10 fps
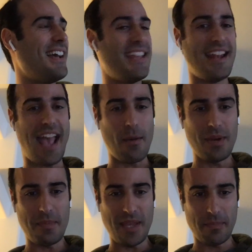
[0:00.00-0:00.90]
then how
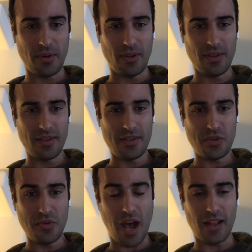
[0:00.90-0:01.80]
many people
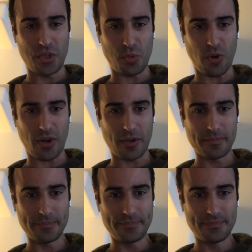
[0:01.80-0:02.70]
do knowledge work,
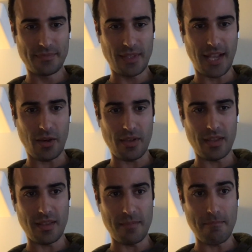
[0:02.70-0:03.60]
like
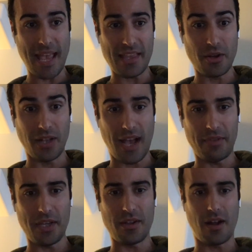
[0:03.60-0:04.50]
make their
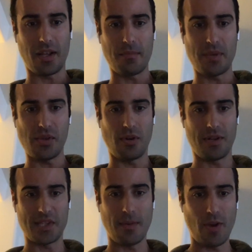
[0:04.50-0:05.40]
livelihood on a computer
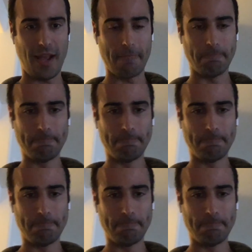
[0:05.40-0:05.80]
in some way?